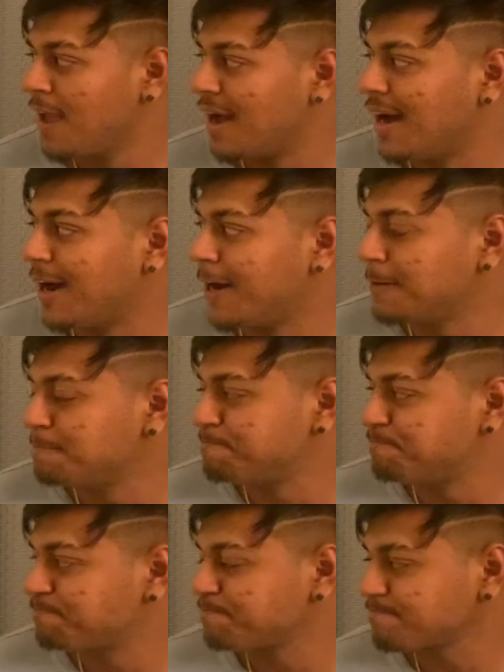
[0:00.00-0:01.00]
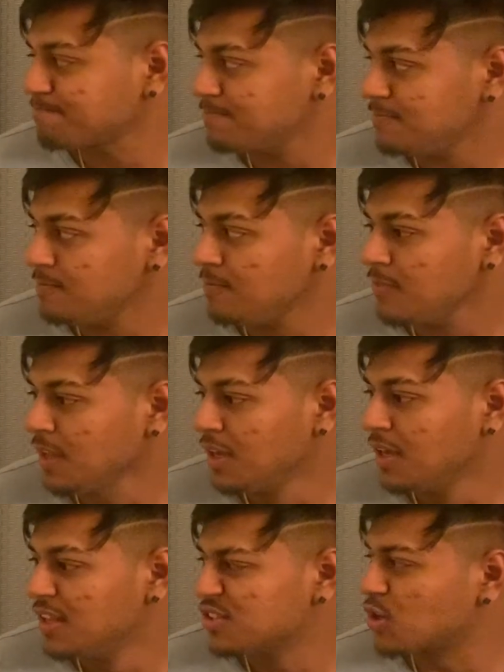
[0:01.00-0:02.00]
It
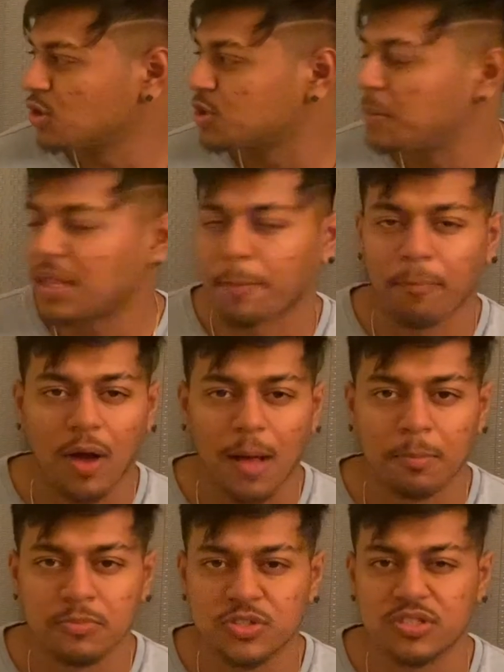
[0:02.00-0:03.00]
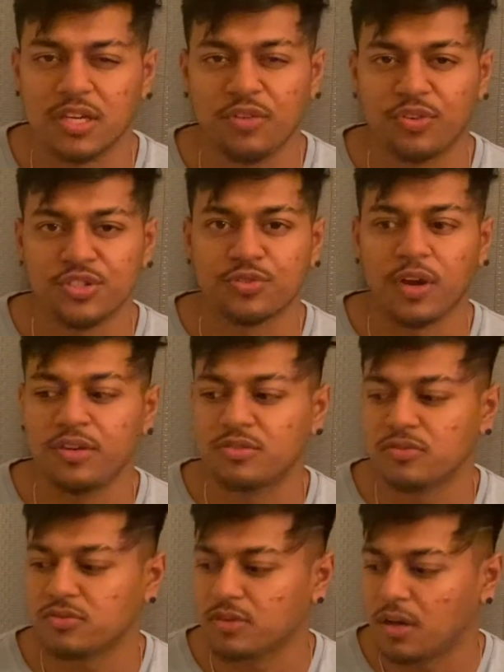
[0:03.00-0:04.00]
could also be like problems, just any
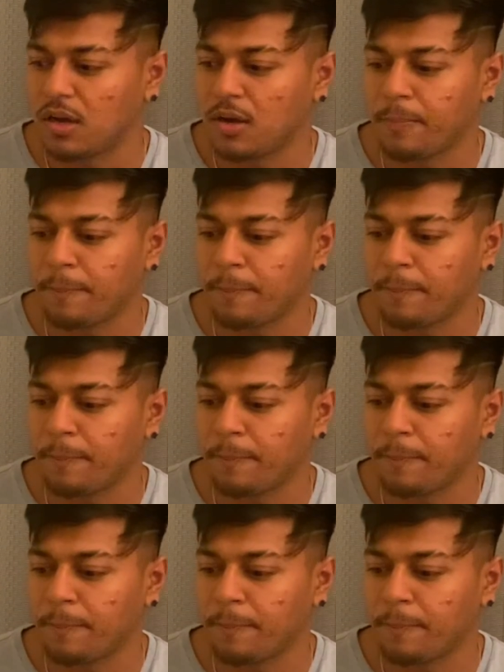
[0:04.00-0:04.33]
frustrations, like